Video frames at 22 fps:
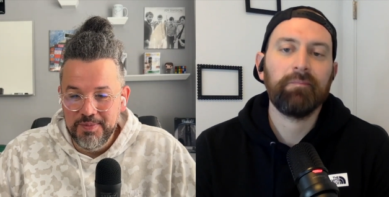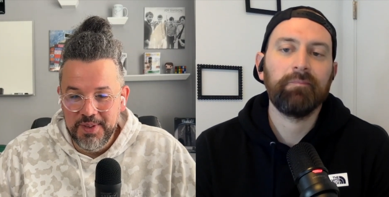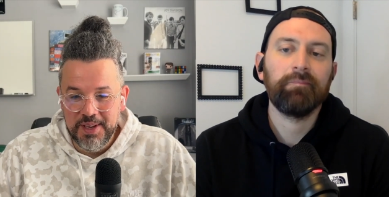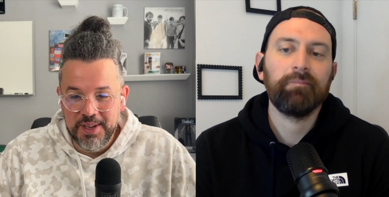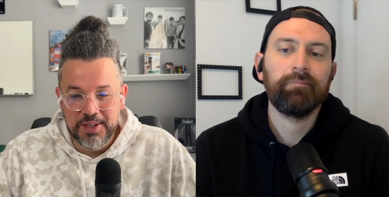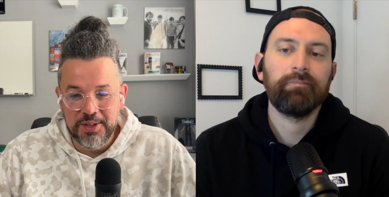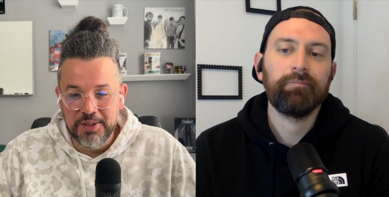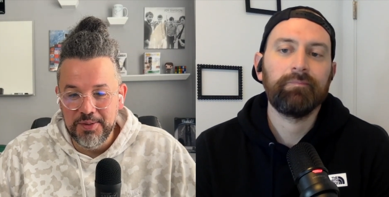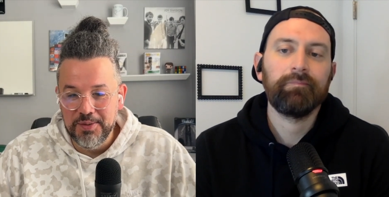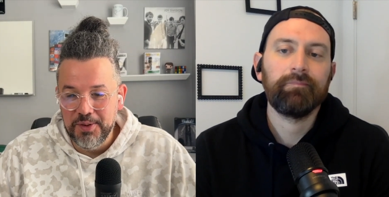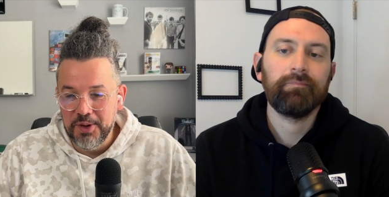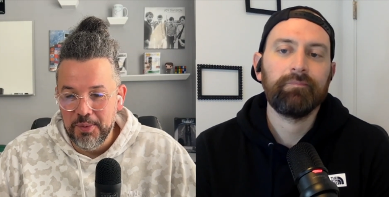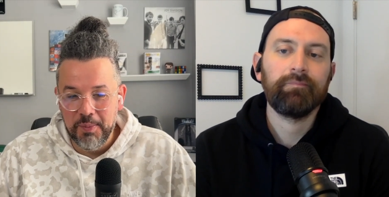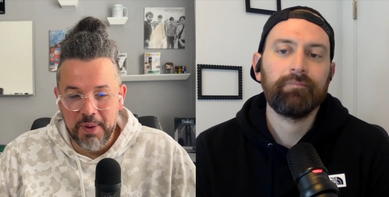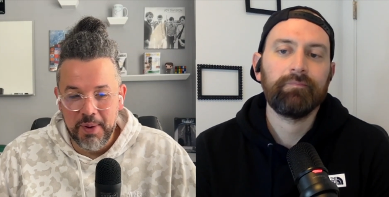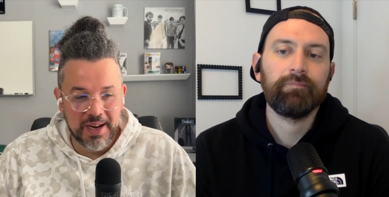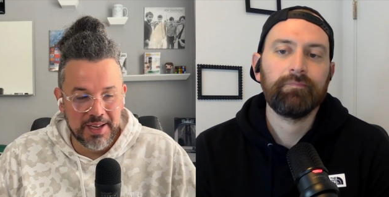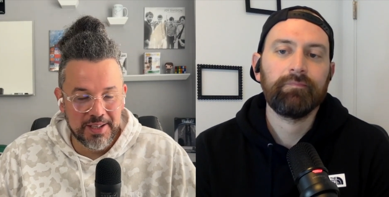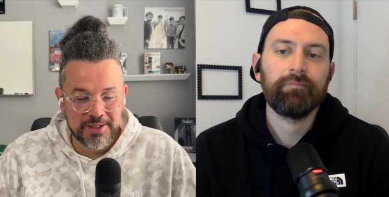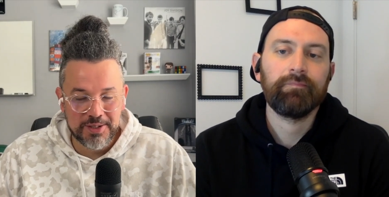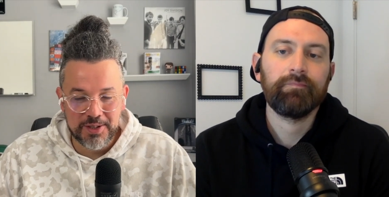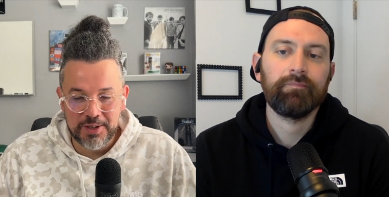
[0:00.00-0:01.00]
Speaker 1: and your
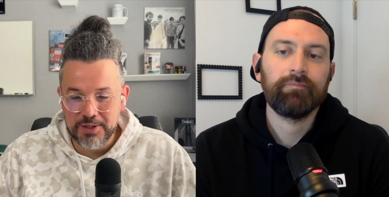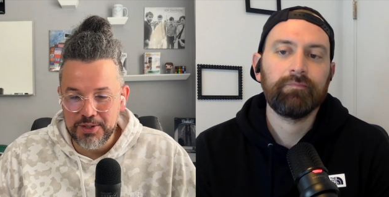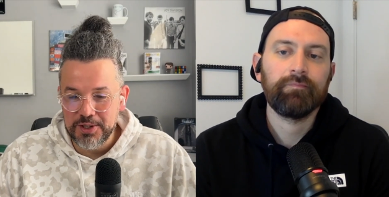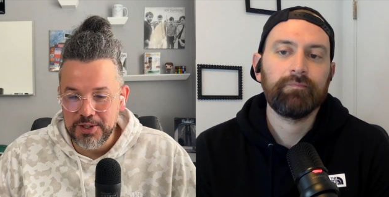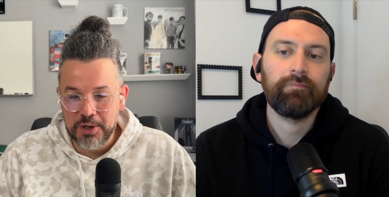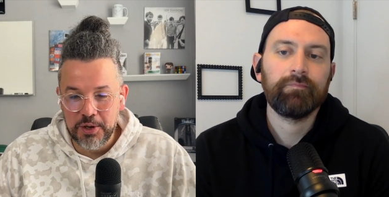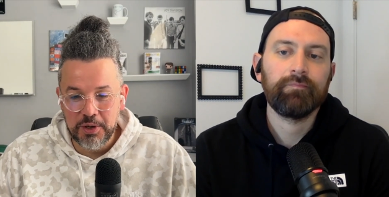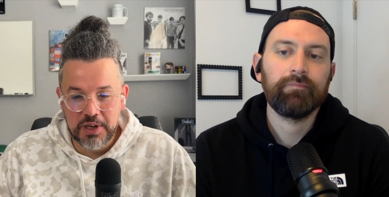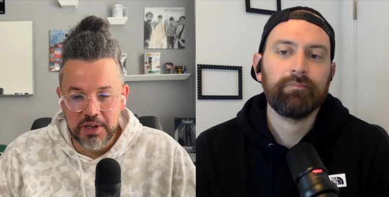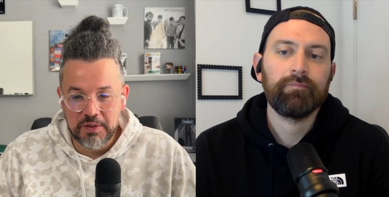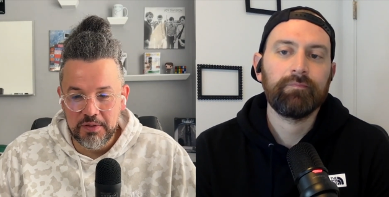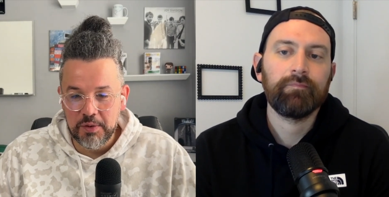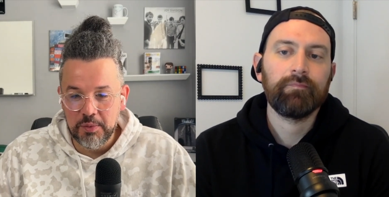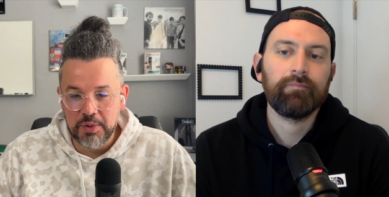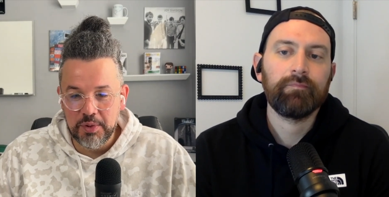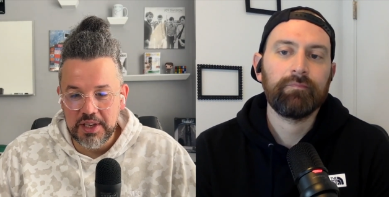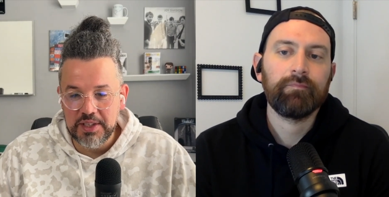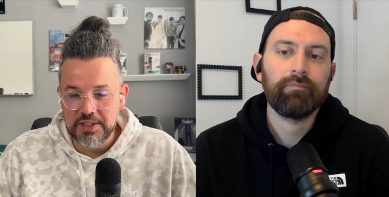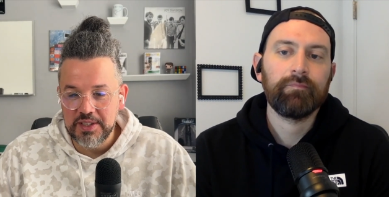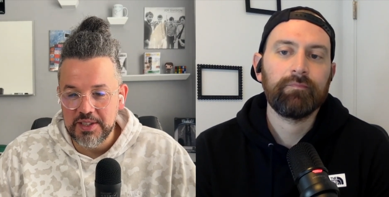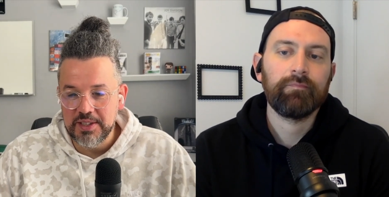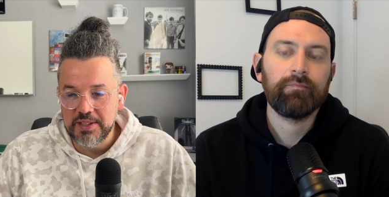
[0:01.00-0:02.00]
mind starts to go different
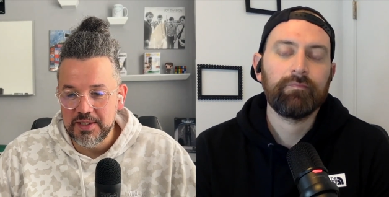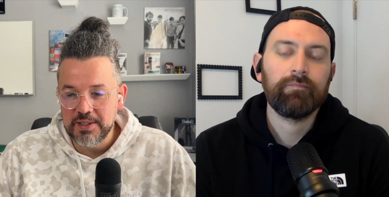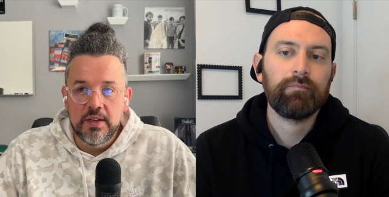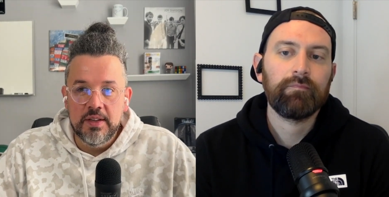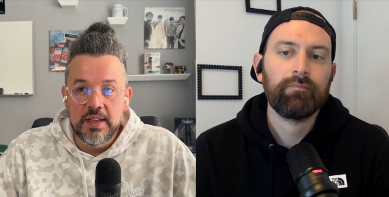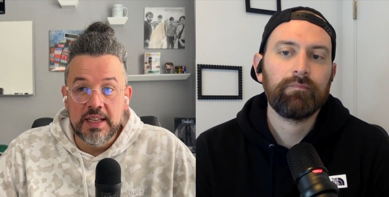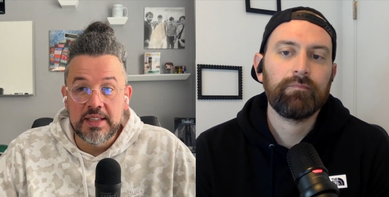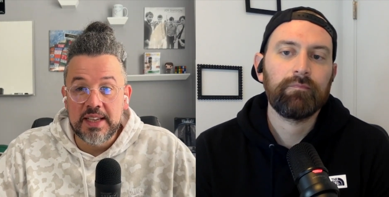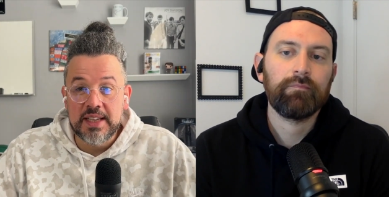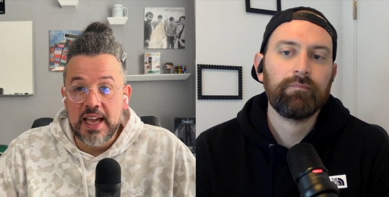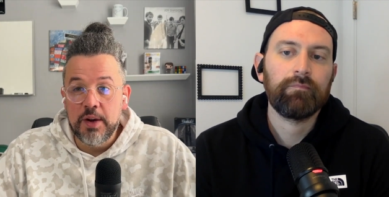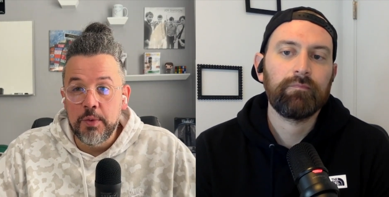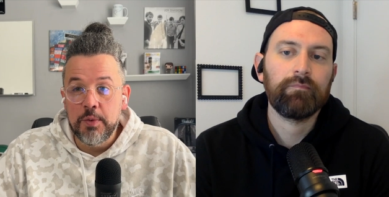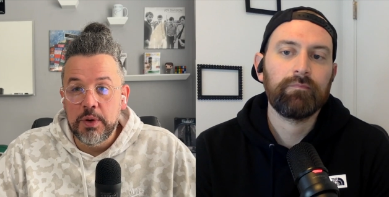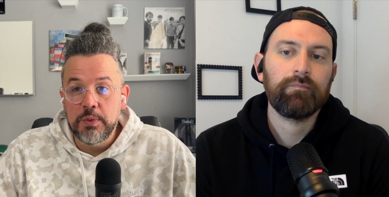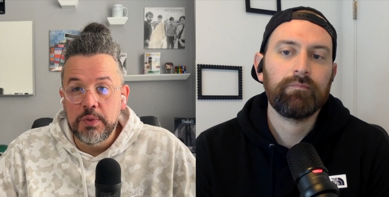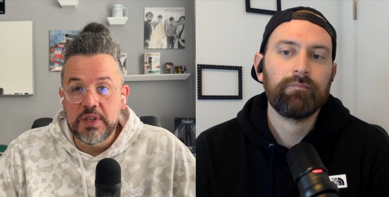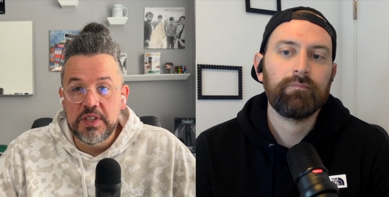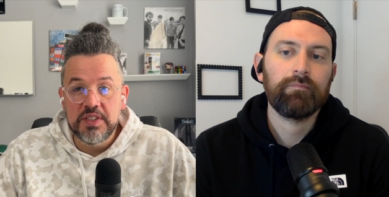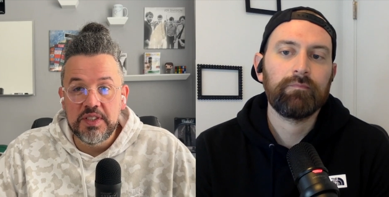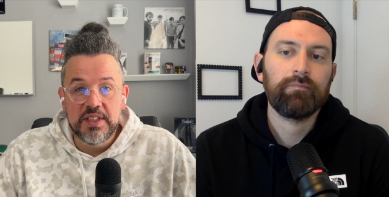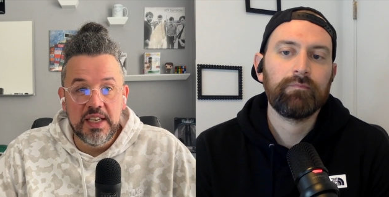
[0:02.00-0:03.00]
places, that's kind of when
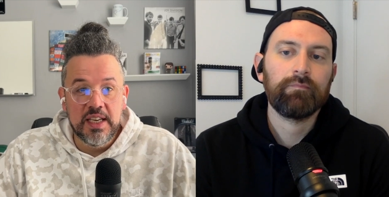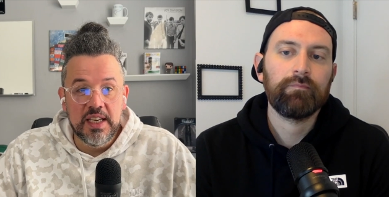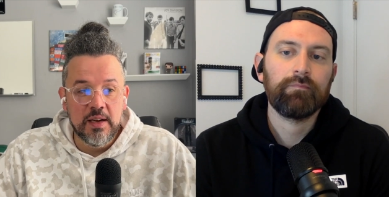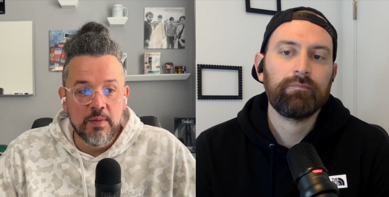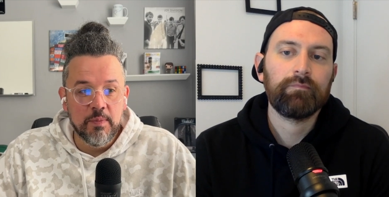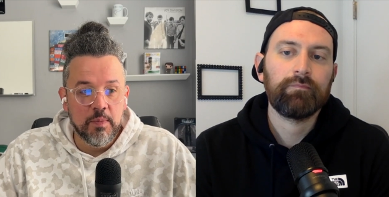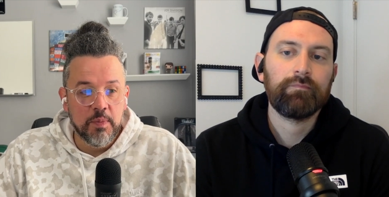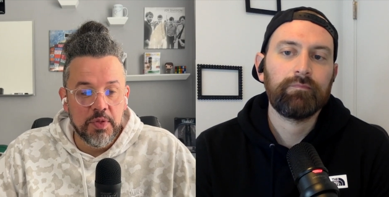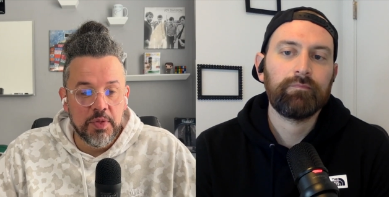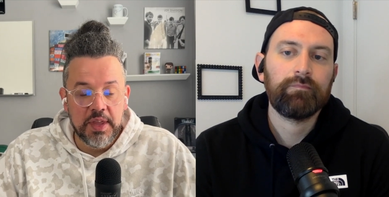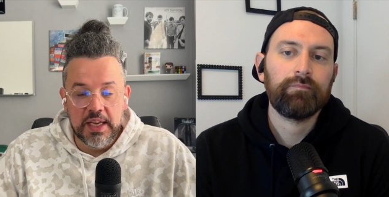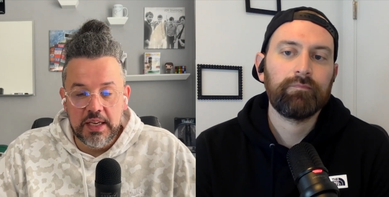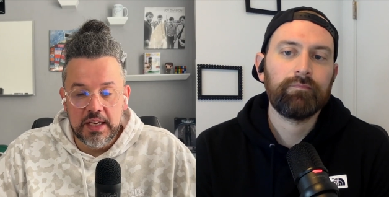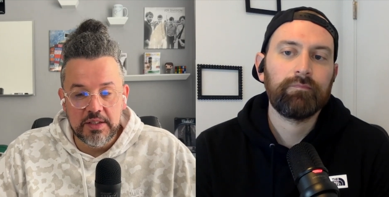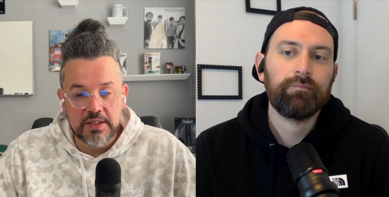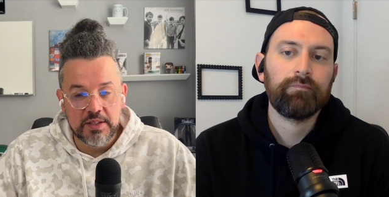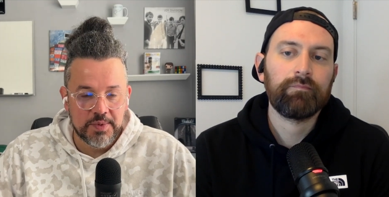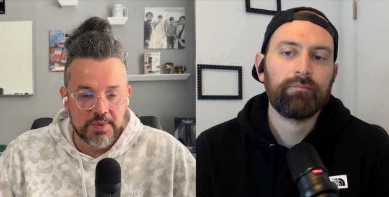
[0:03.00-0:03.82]
we see things